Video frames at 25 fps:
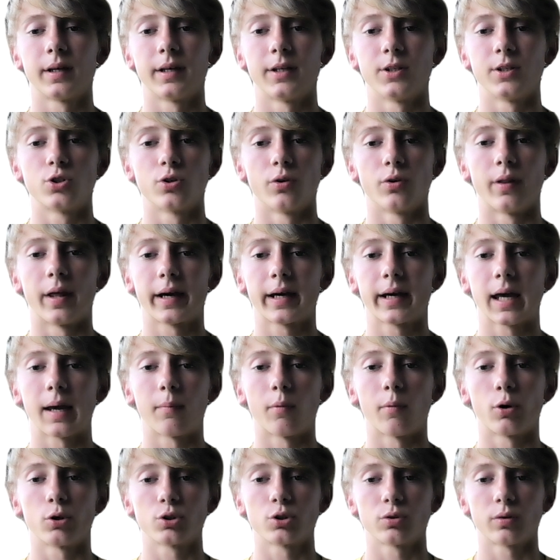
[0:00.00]
so that game
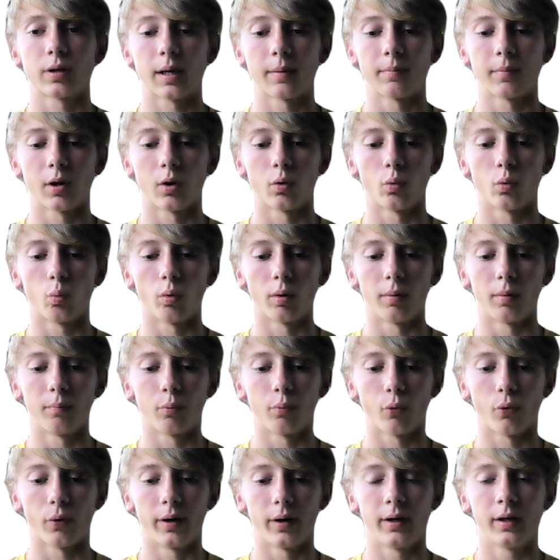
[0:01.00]
also came down to 1
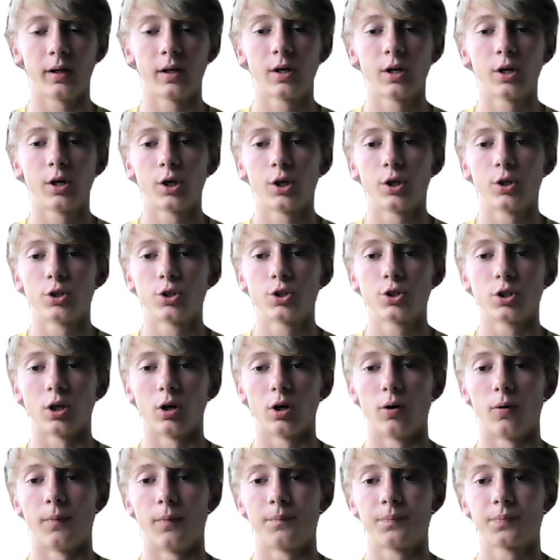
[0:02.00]
point.
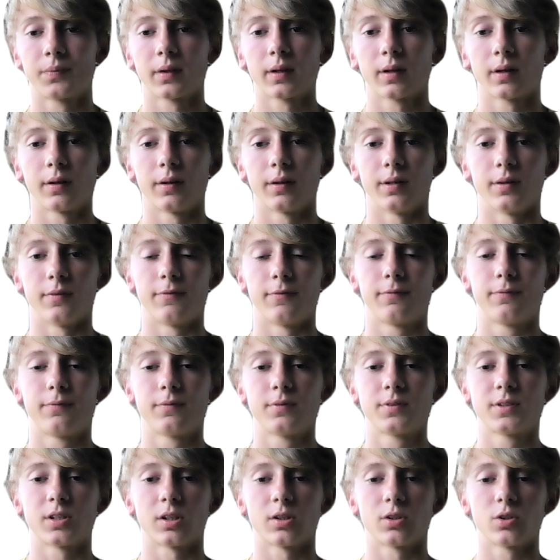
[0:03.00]
So the
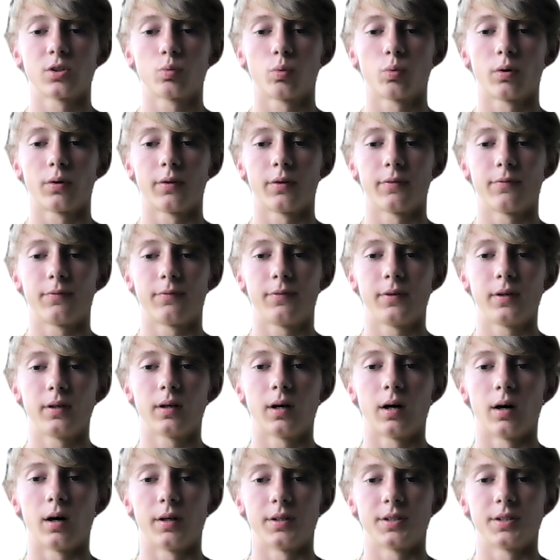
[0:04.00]
Suns won
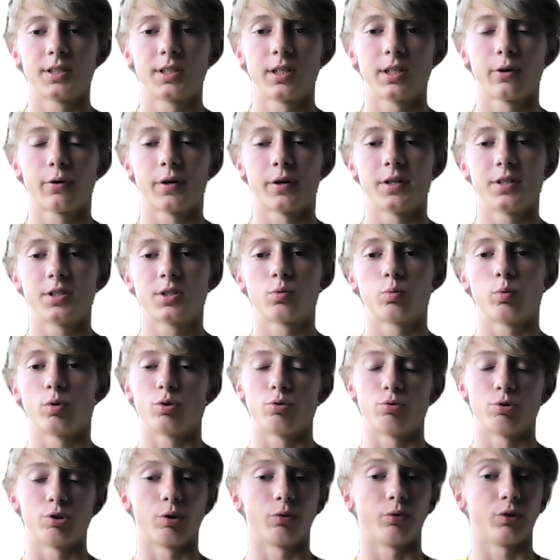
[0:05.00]
the series, which
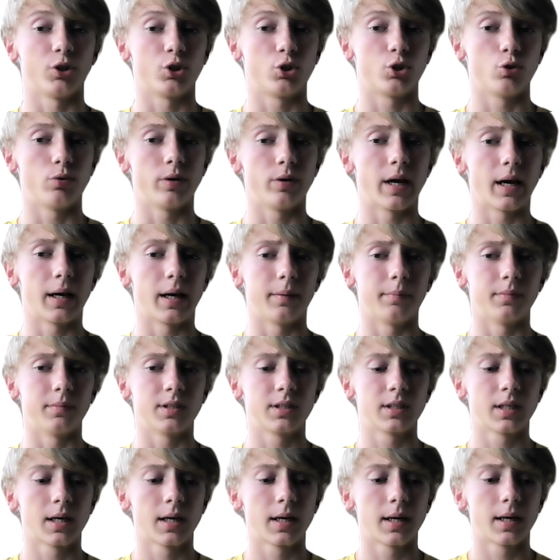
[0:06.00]
was only 2
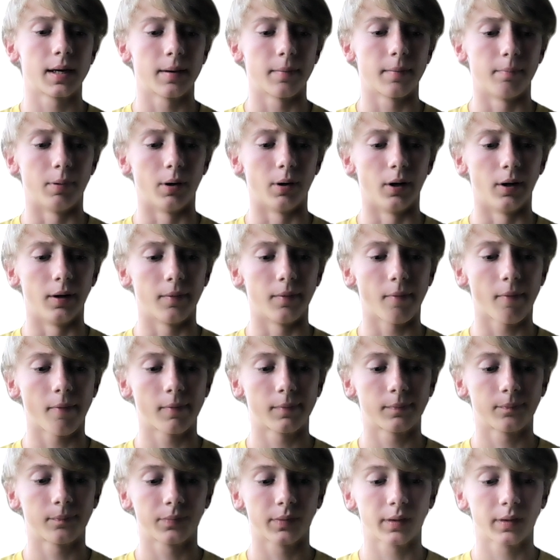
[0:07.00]
games, but
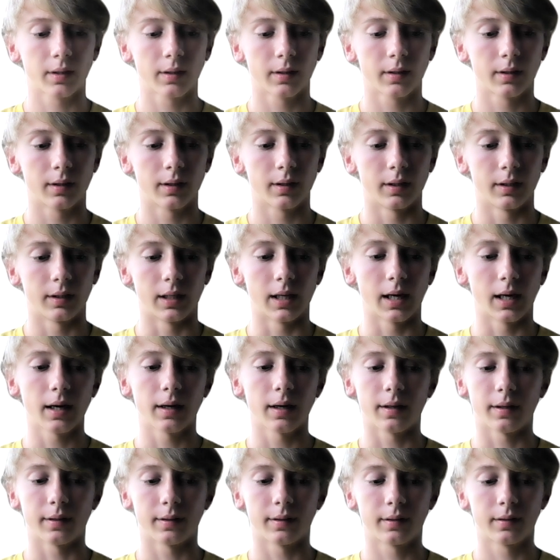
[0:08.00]

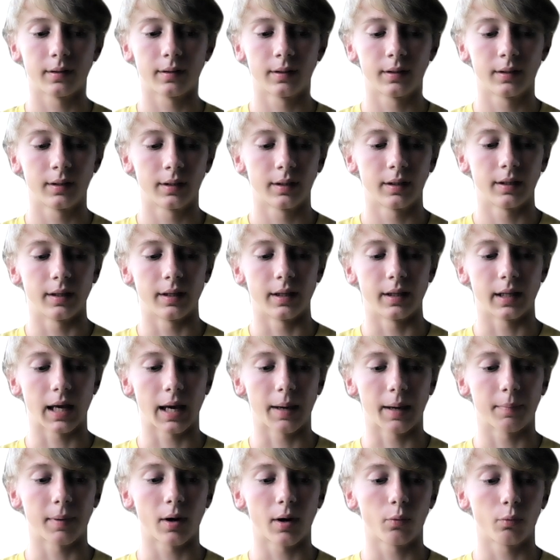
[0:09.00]
yeah, they
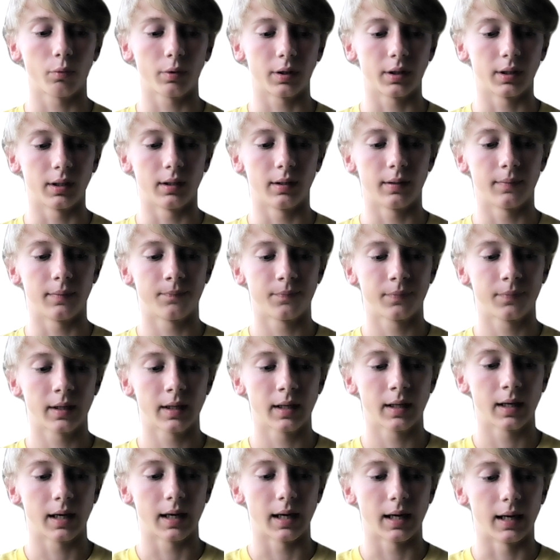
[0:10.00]
came out with it.
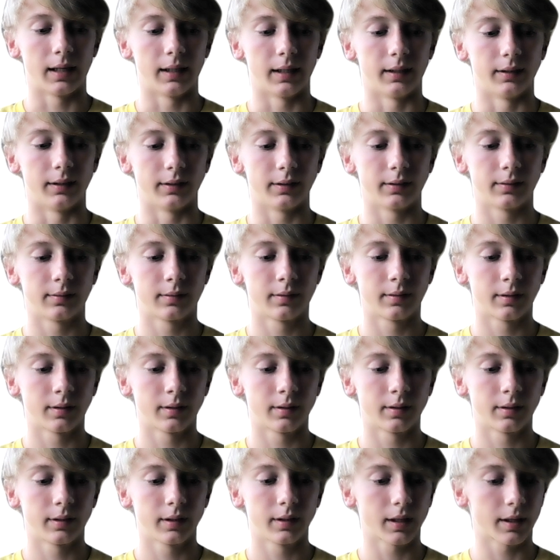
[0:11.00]
And
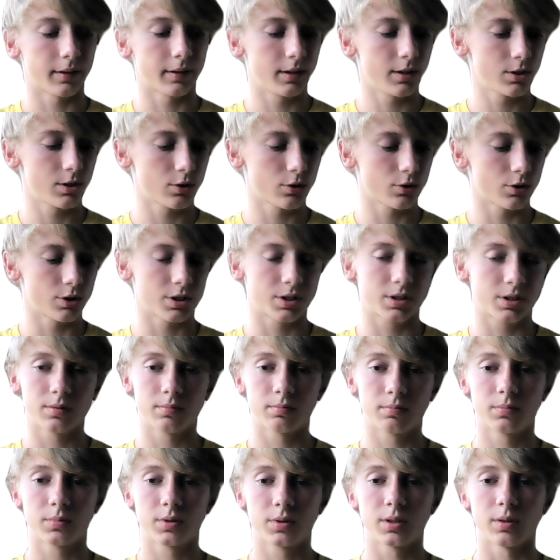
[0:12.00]
yeah, these are just
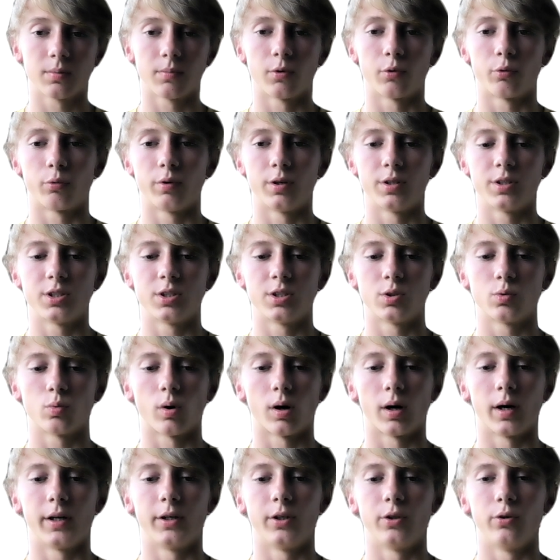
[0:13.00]
some of the reasons
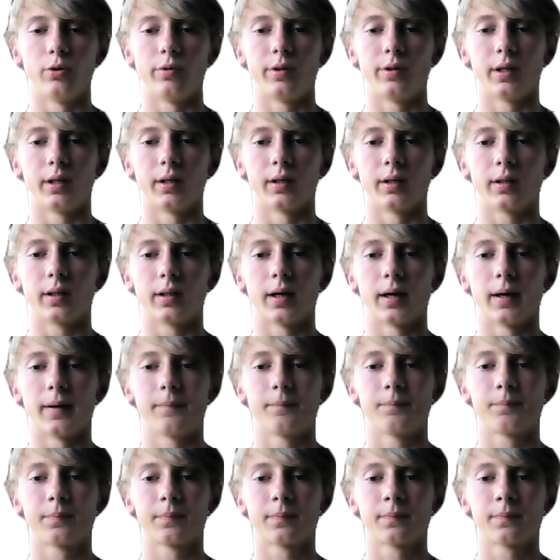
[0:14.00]
why I do think that